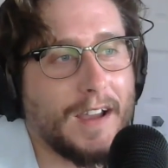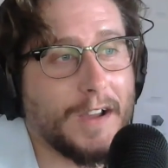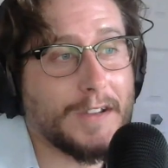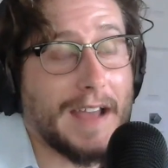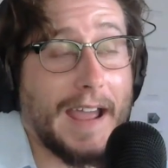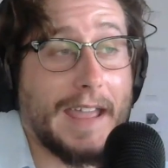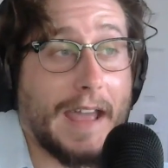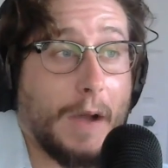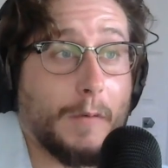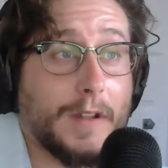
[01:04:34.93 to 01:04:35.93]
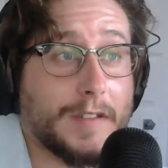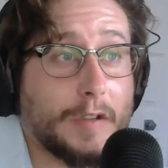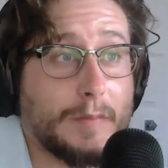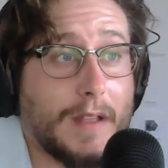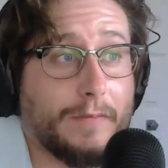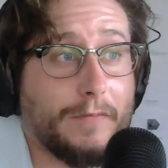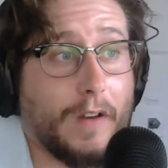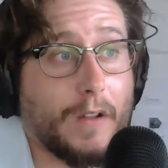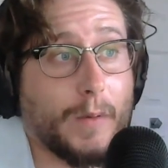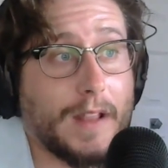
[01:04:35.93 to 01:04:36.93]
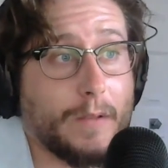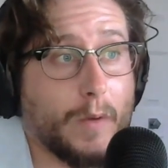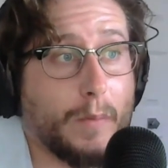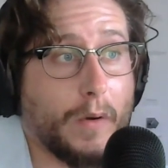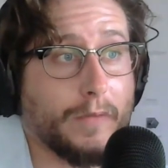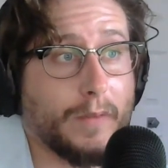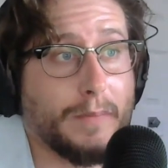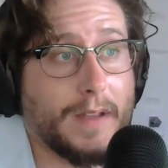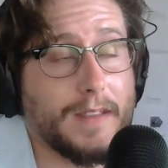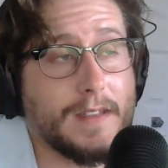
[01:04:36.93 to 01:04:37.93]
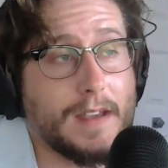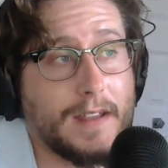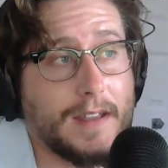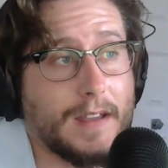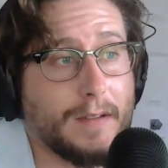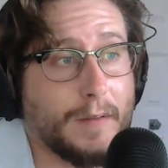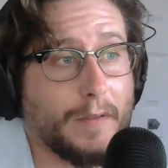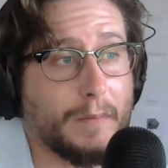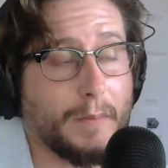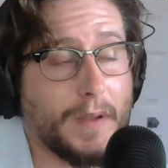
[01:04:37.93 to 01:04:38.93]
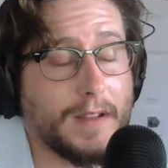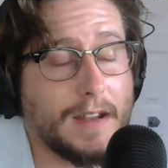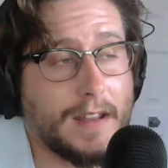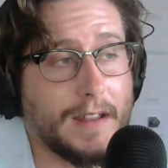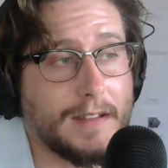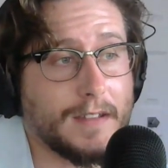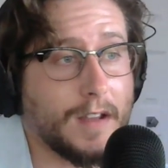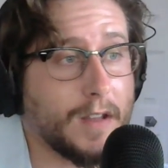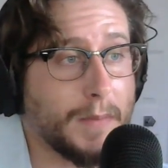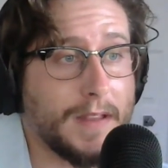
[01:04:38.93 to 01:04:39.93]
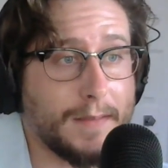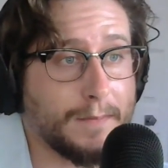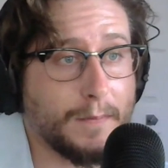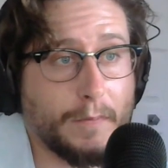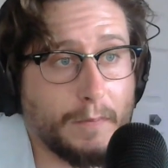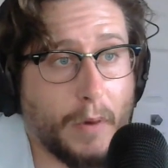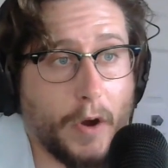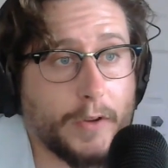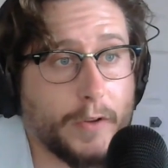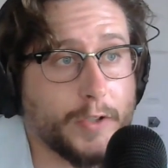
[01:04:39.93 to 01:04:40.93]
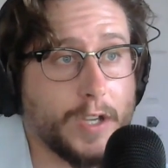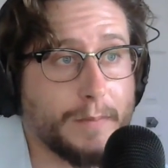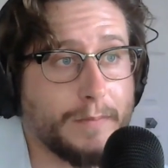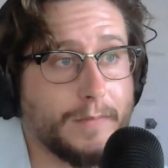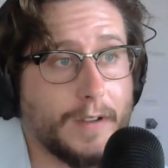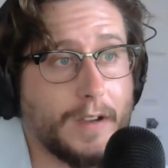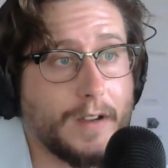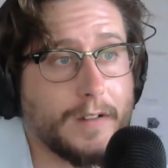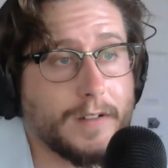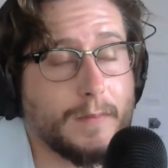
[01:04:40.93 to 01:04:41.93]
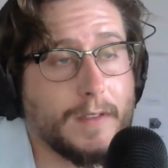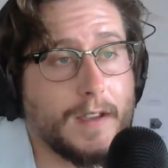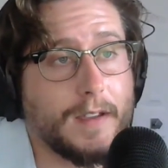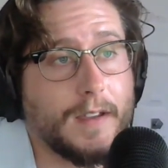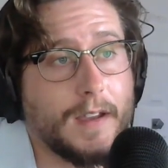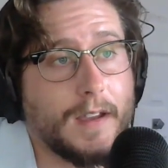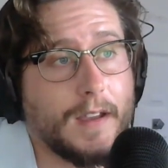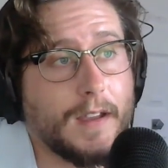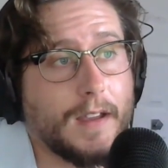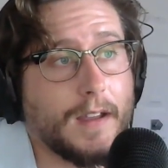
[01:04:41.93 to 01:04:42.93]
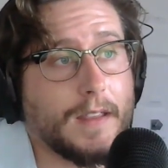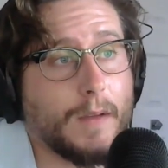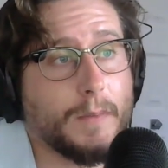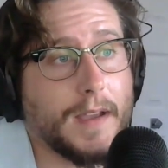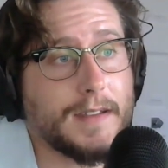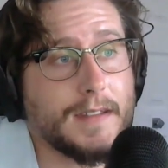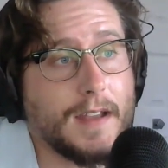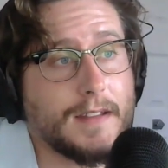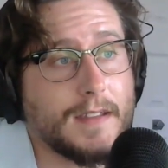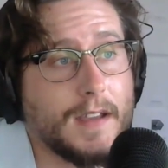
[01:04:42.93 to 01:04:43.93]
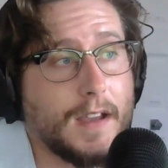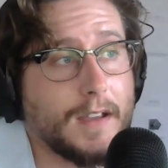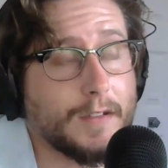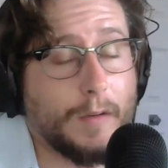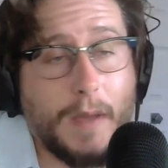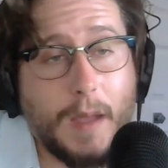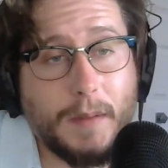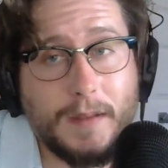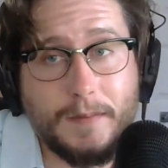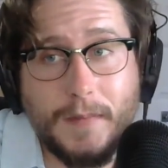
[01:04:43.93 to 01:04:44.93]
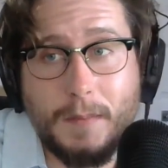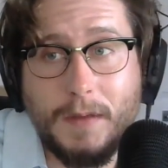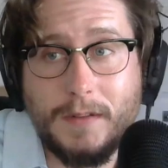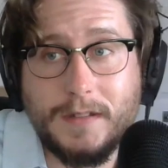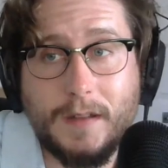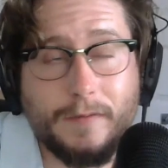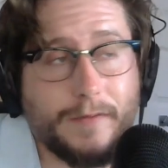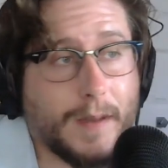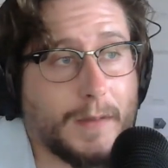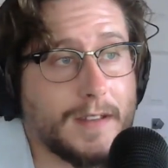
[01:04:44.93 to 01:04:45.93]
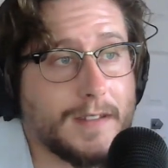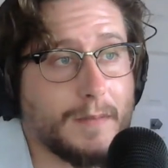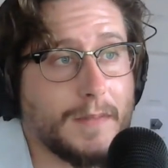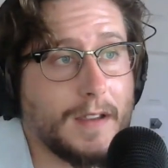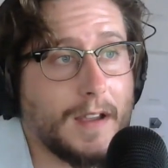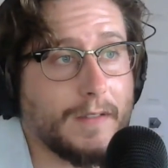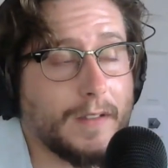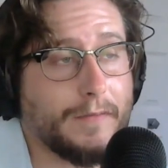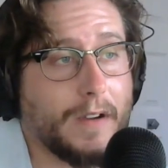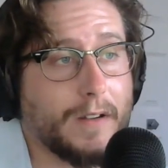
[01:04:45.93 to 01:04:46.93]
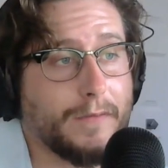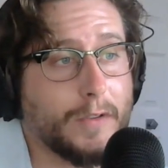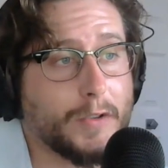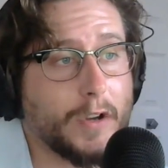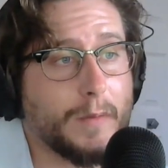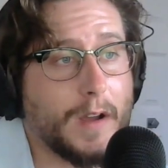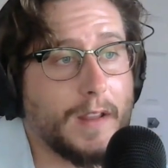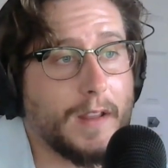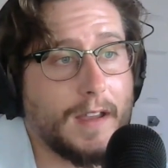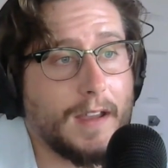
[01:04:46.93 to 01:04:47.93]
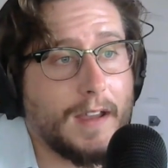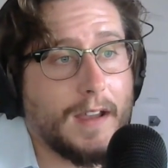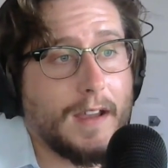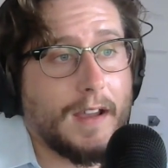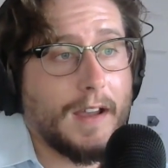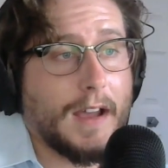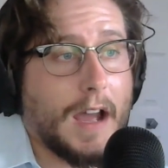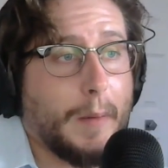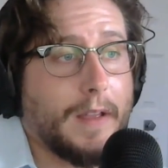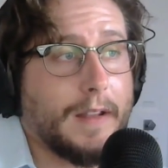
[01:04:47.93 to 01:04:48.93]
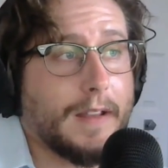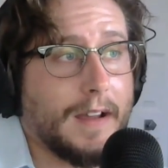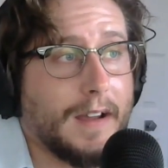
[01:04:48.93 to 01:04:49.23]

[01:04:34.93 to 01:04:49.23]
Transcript: I would assume that following that report from Pandili, it's going to be that partnership or something, and that would make sense. So maybe it's gonna family something out of Faraday Future, but I mean,